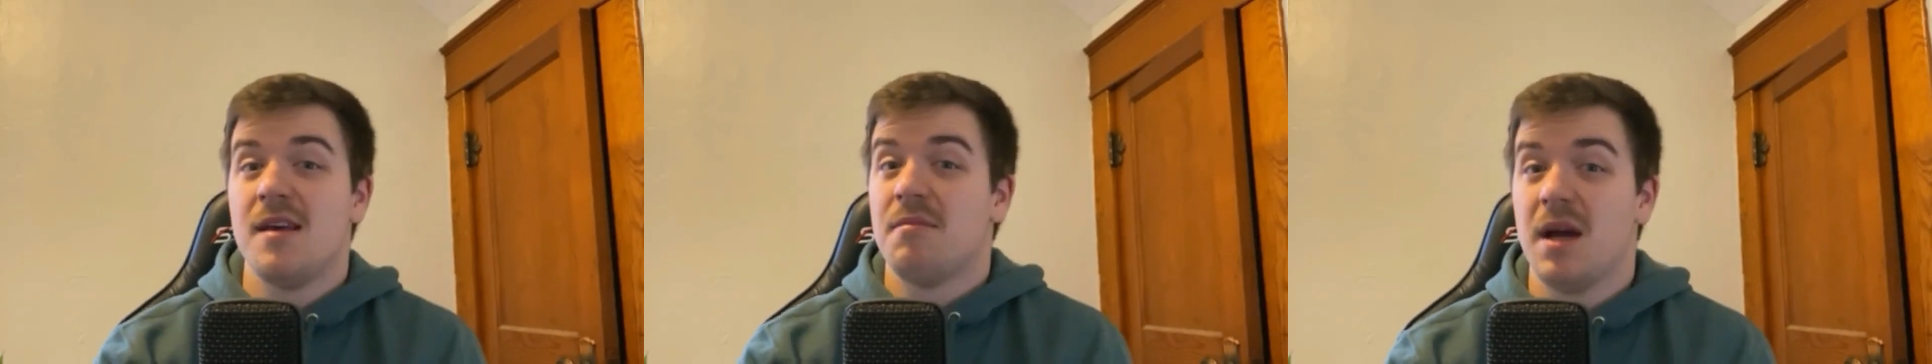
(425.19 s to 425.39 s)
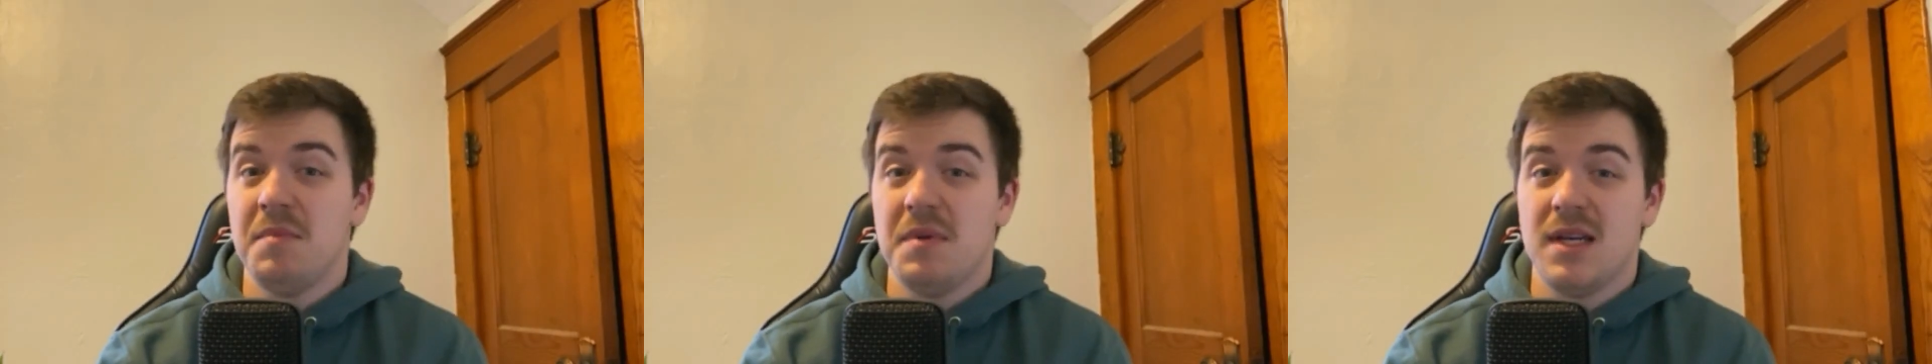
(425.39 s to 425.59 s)

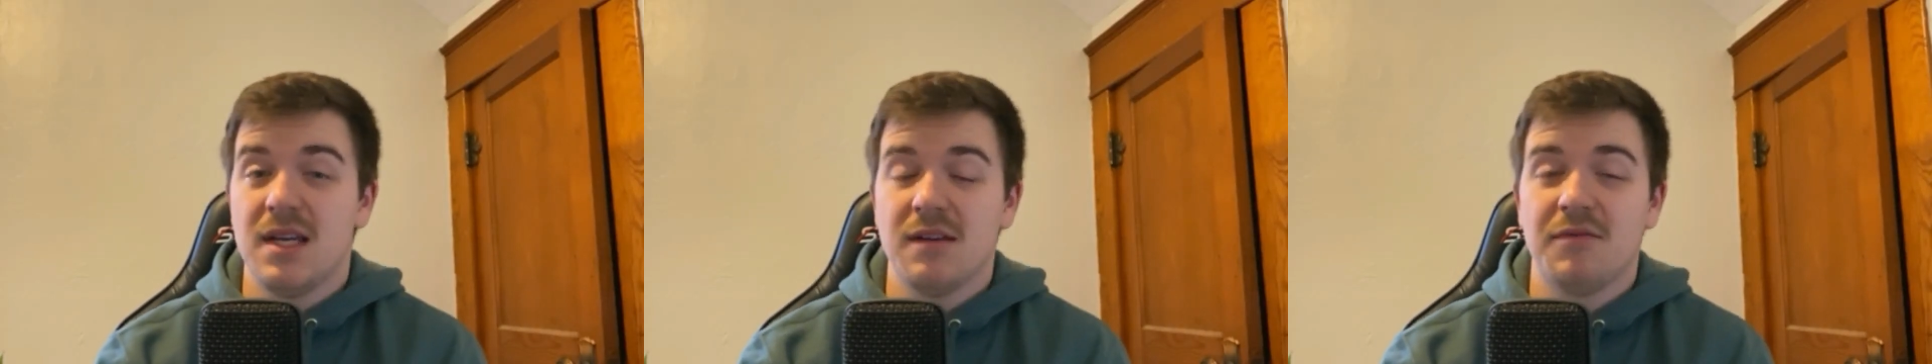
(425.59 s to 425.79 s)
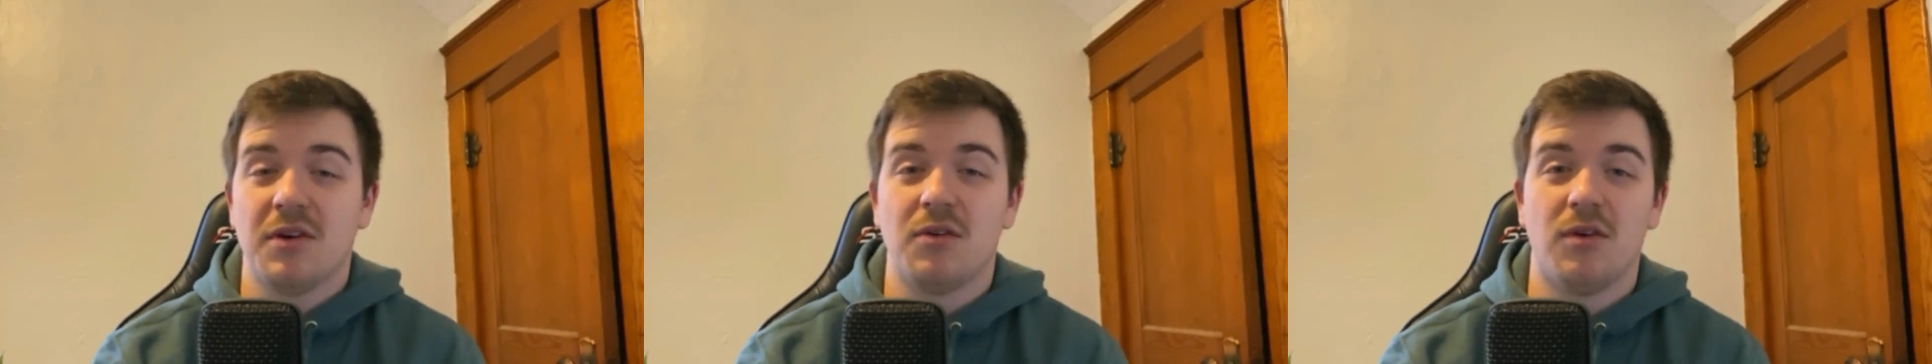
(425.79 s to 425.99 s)
might be
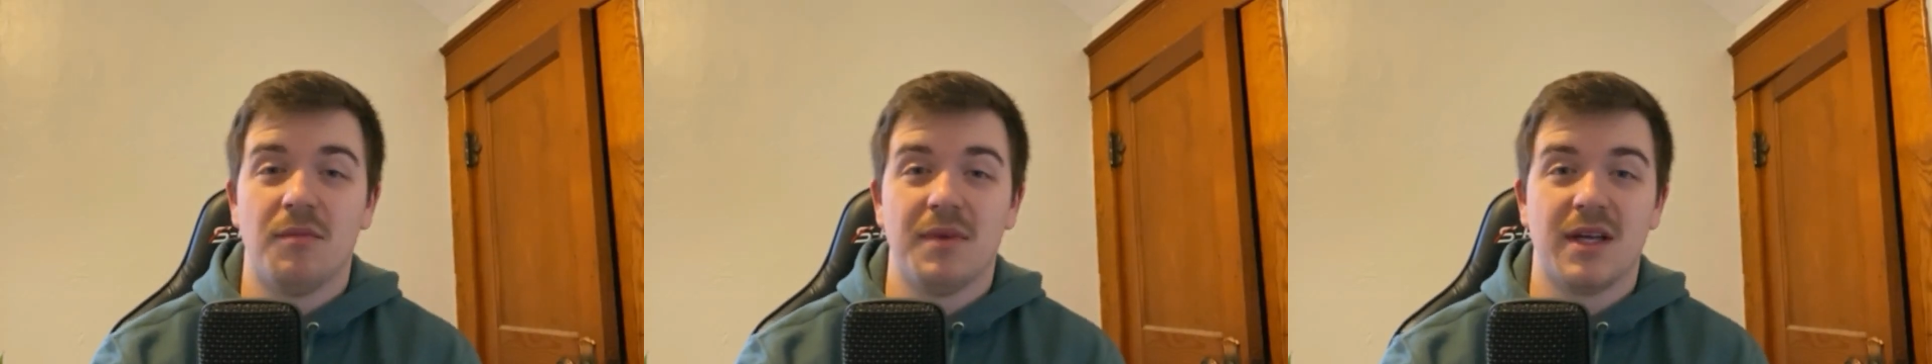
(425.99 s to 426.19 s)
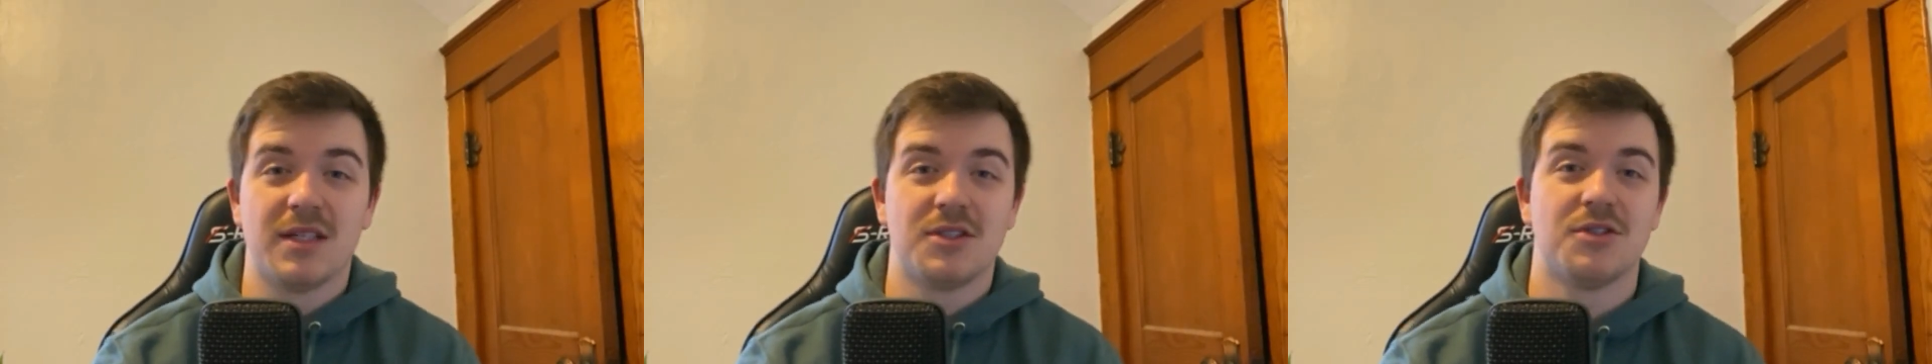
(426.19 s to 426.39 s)
difficult
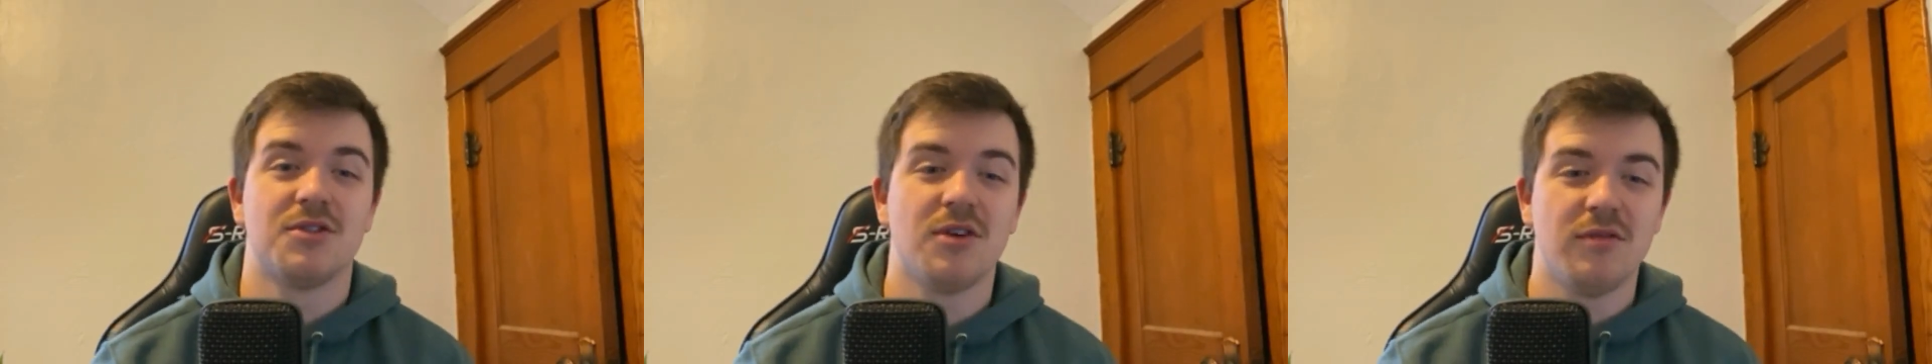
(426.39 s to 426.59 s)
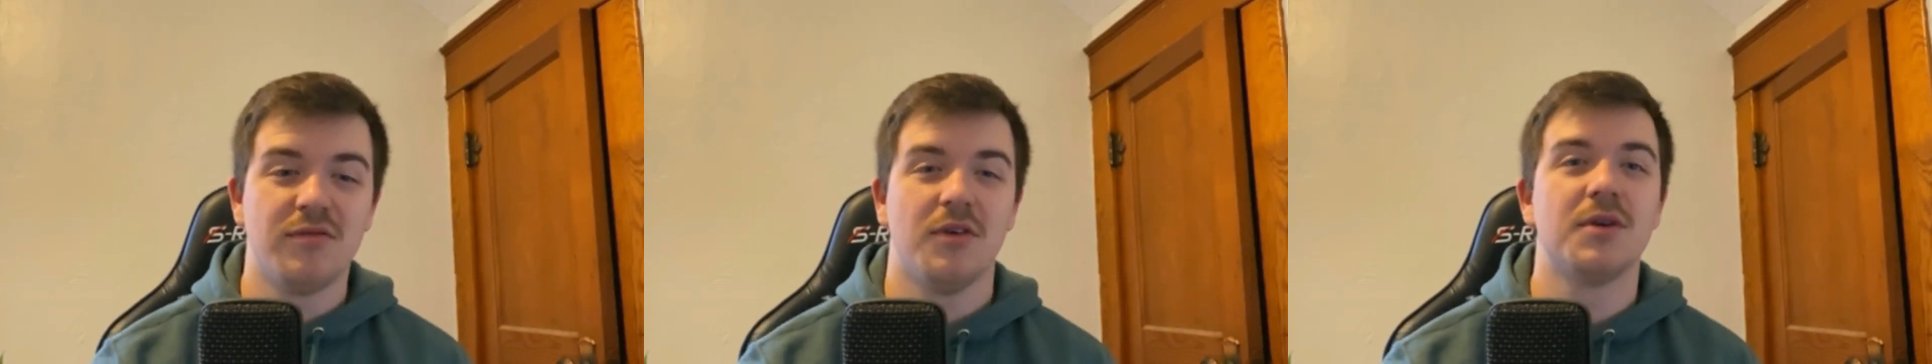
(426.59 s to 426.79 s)
because you're
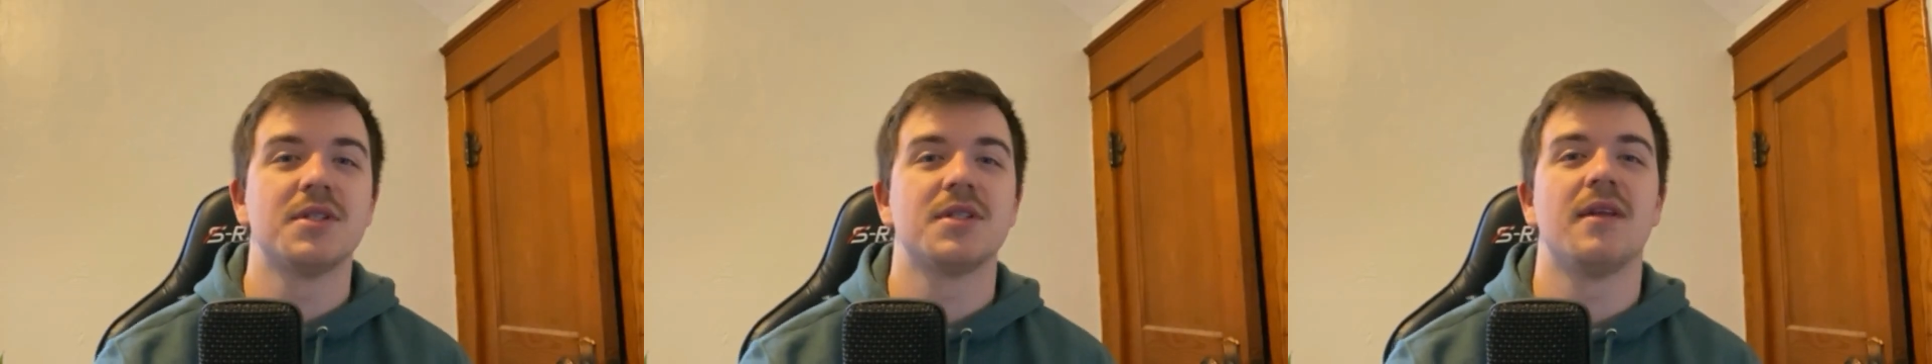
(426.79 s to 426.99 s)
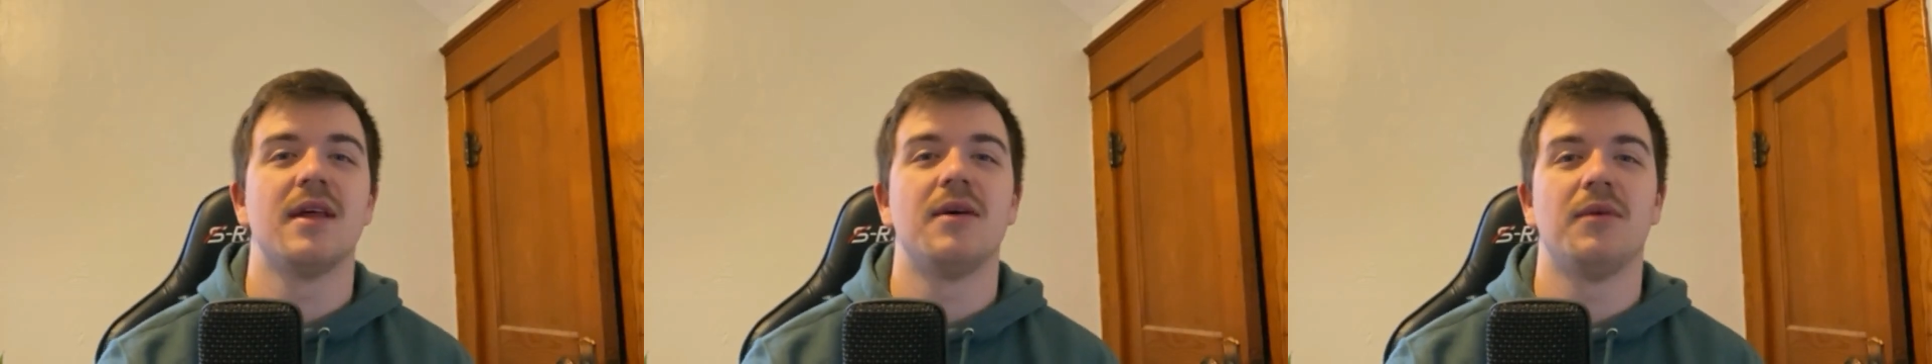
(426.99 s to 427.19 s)
so
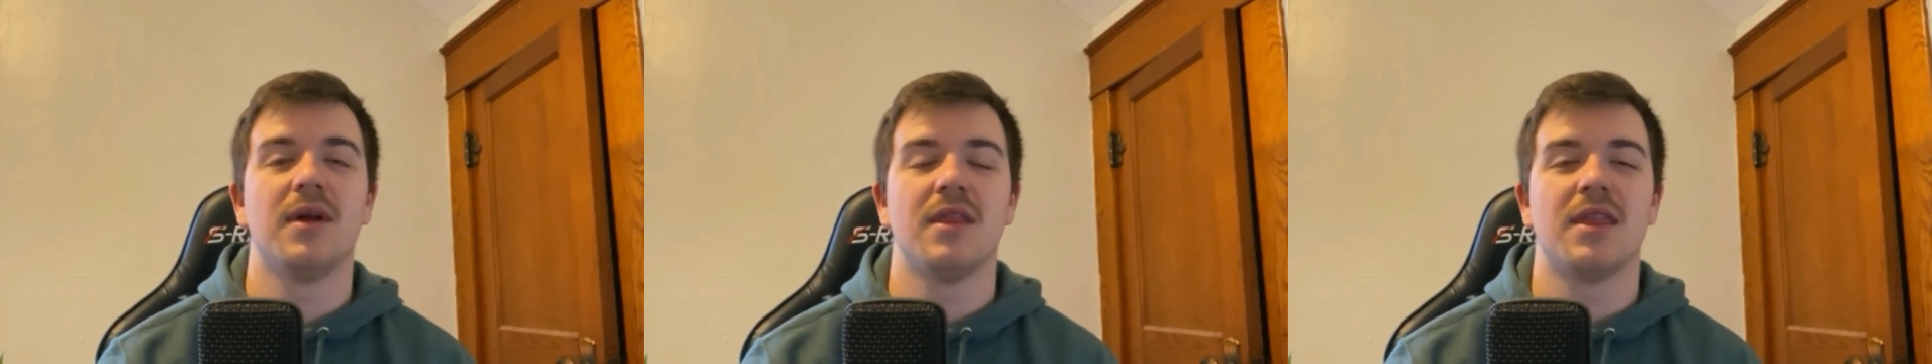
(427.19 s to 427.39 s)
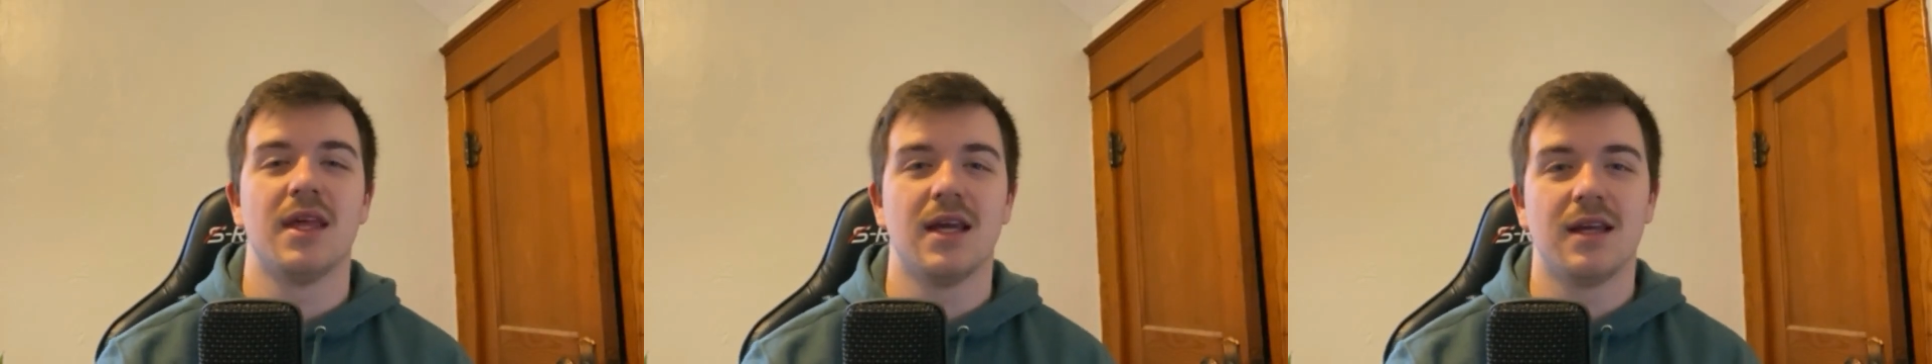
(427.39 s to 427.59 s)
focused on that one
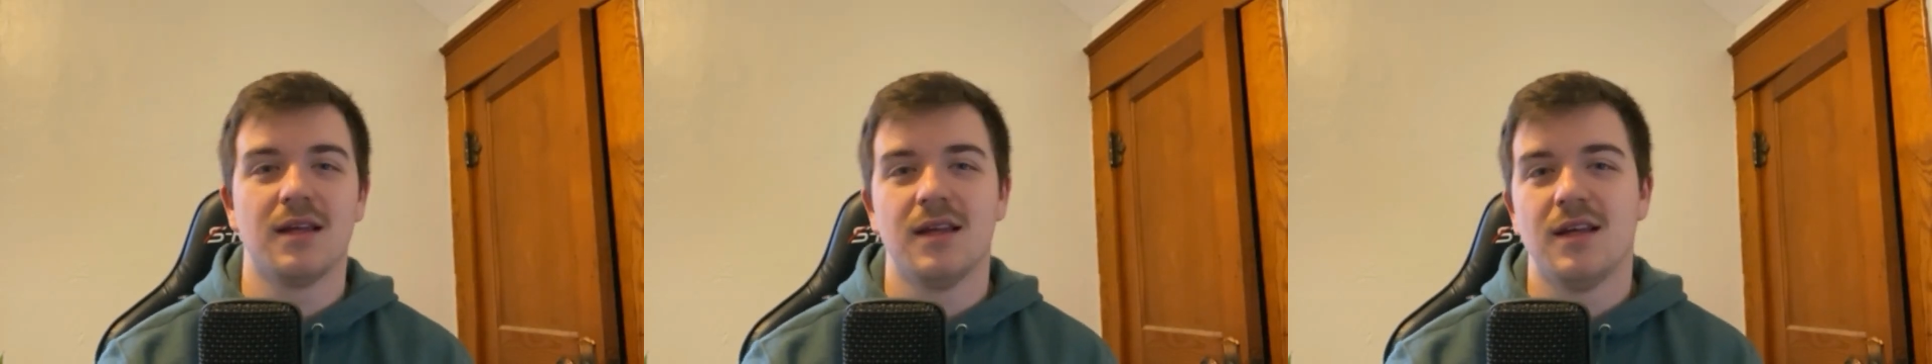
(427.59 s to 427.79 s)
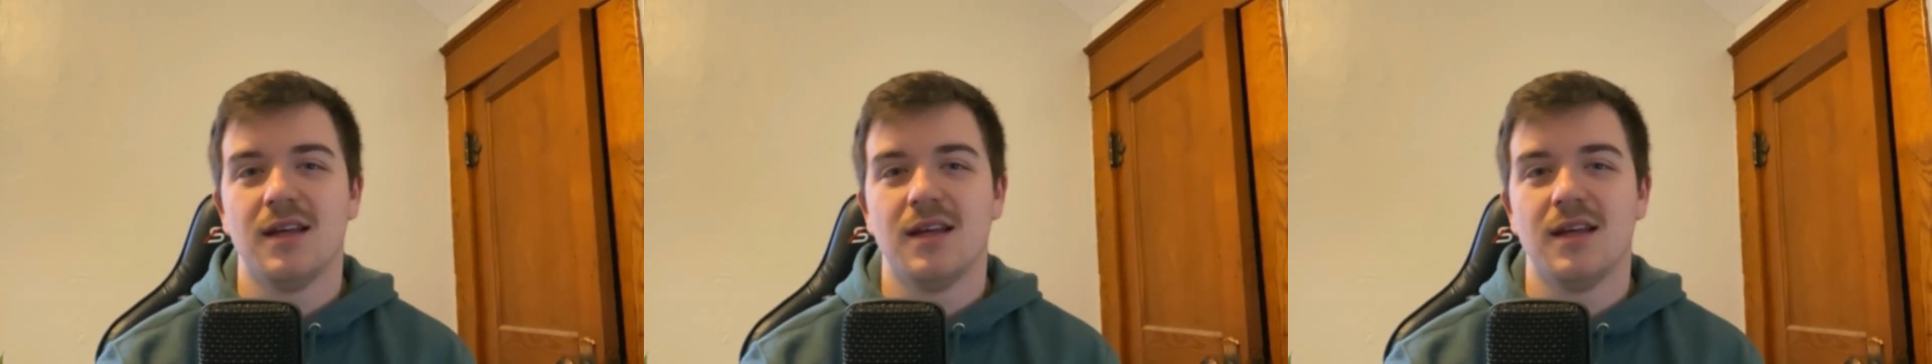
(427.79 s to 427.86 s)
thing